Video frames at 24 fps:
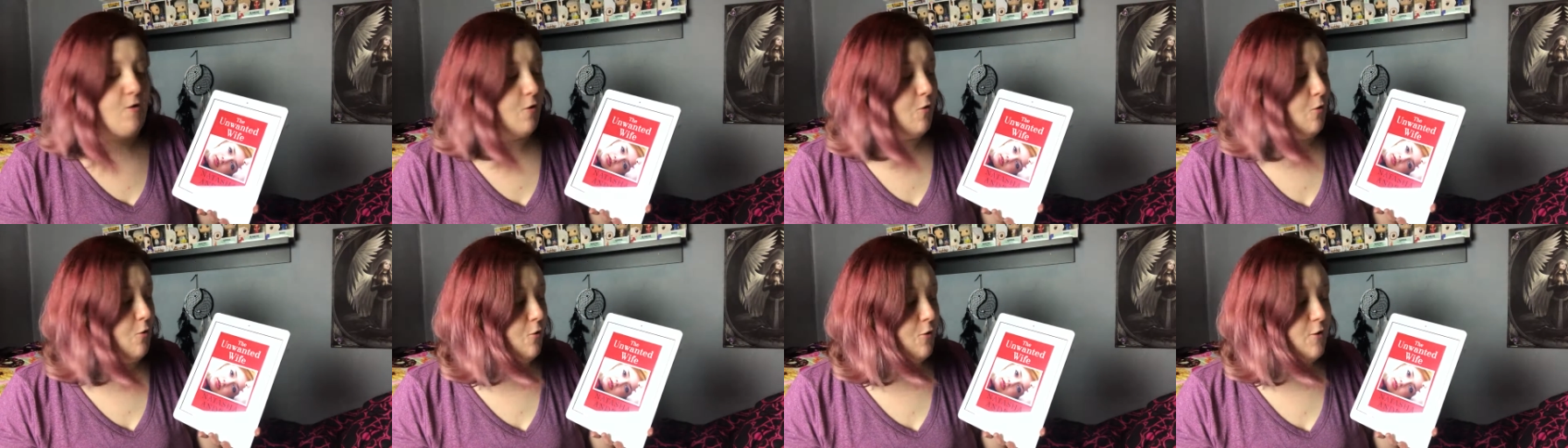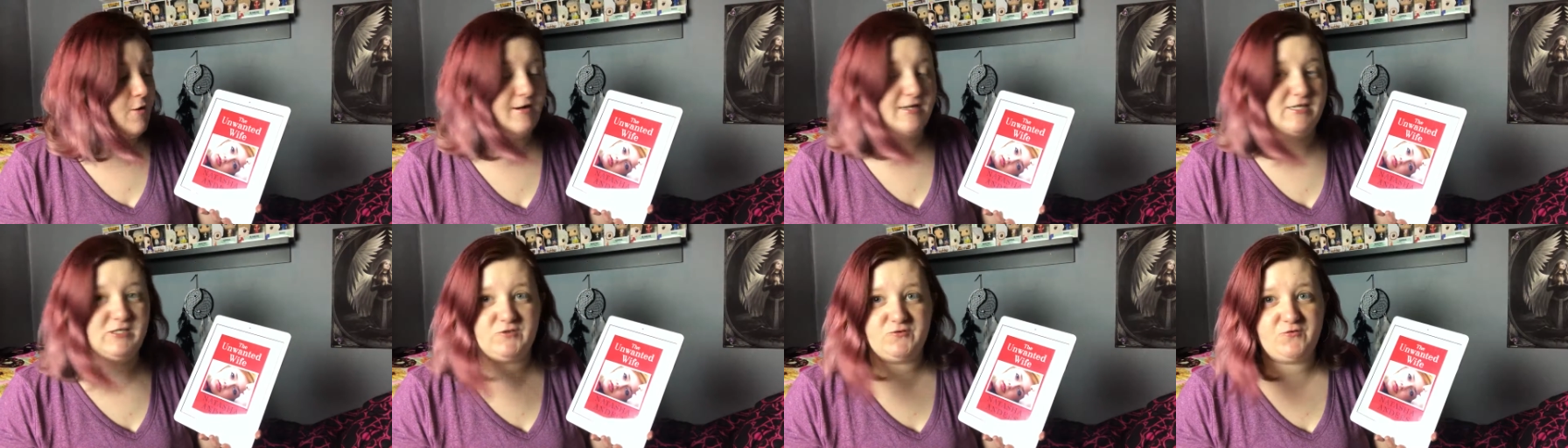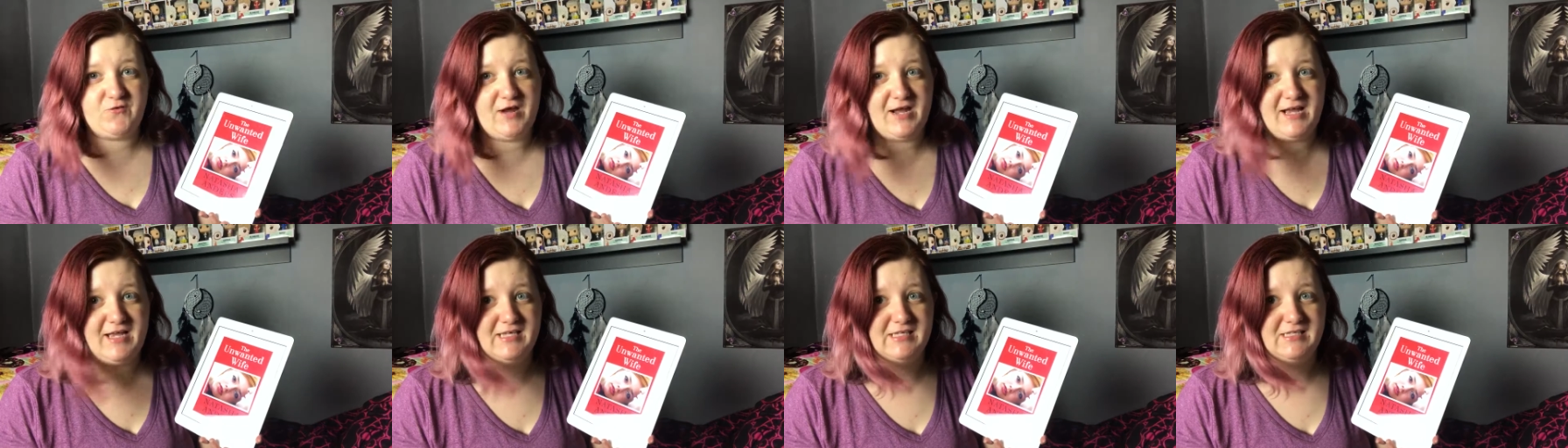or his
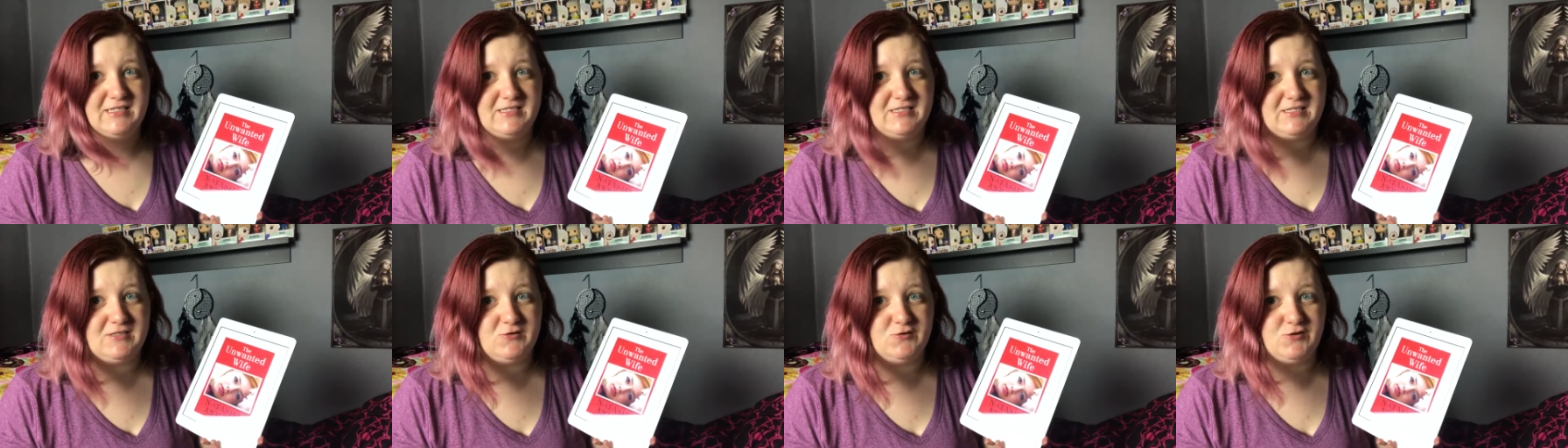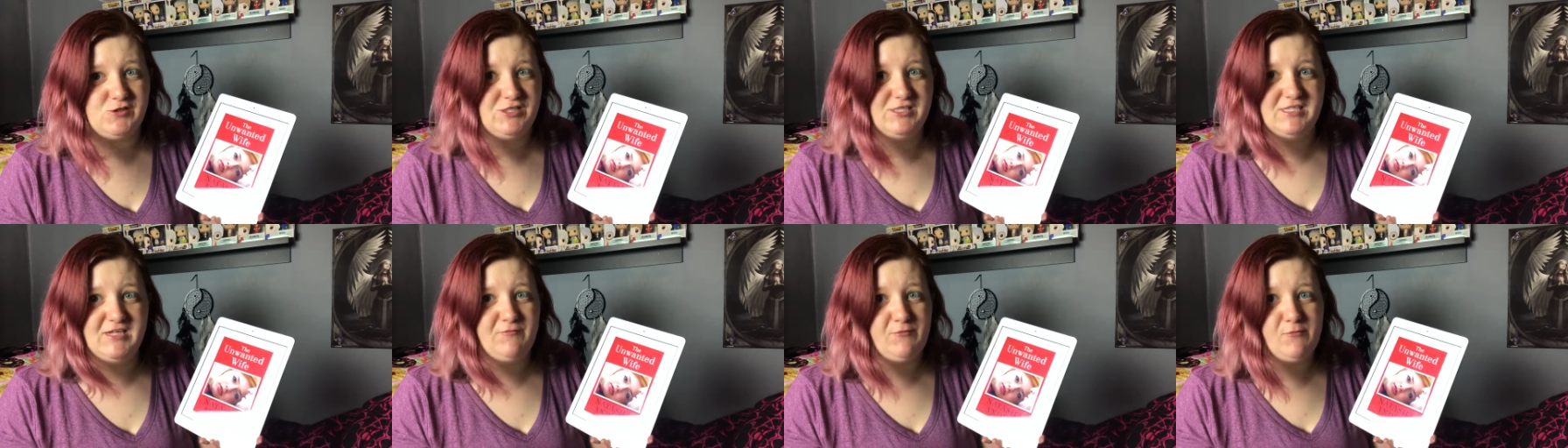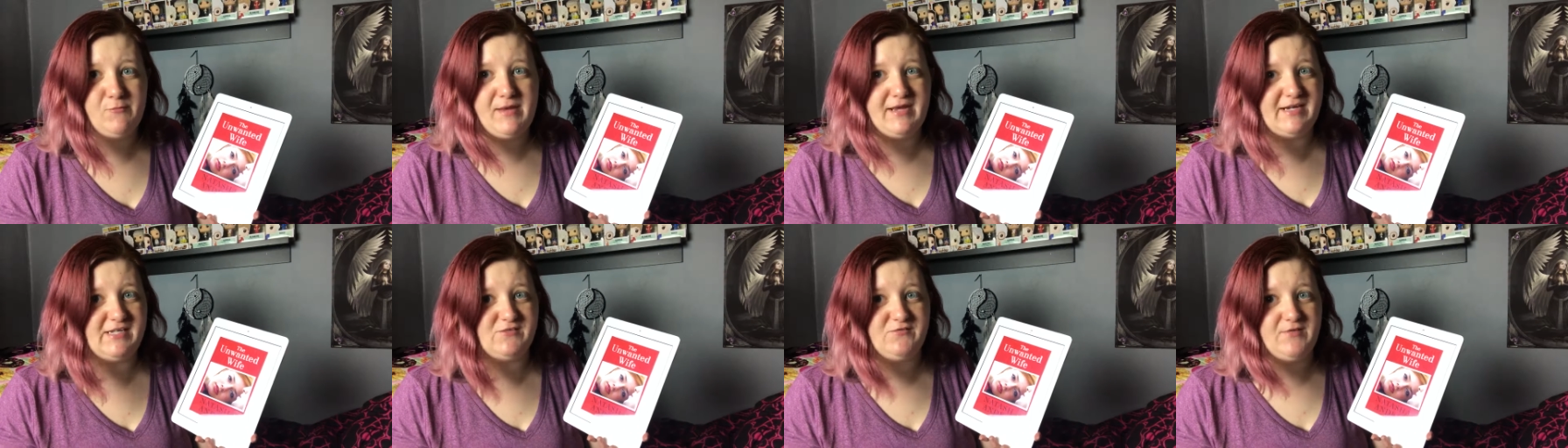friends so she's never
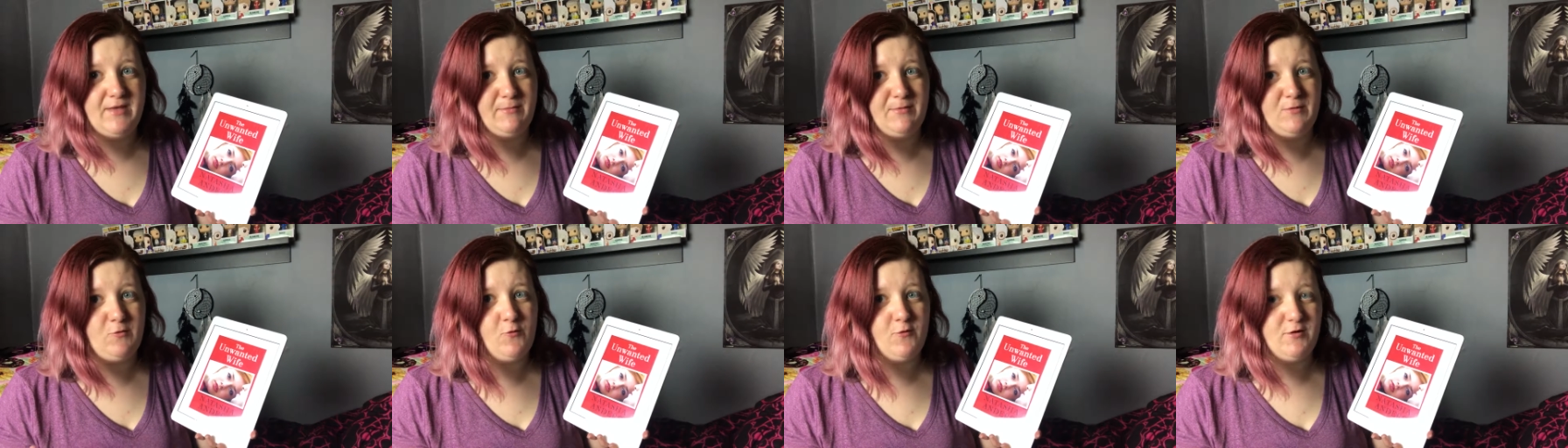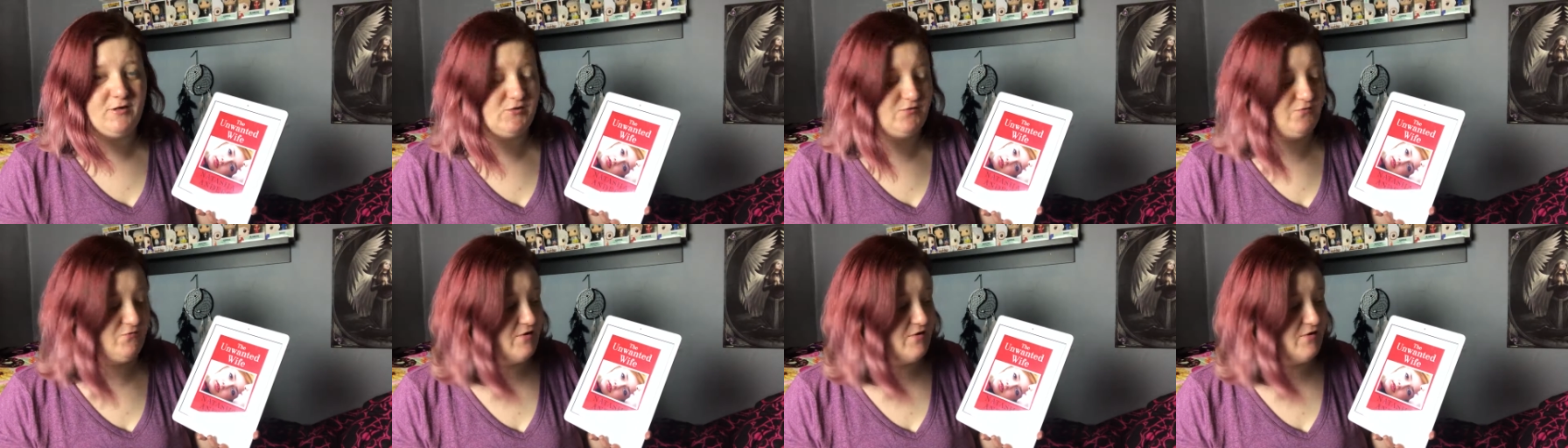met his family or his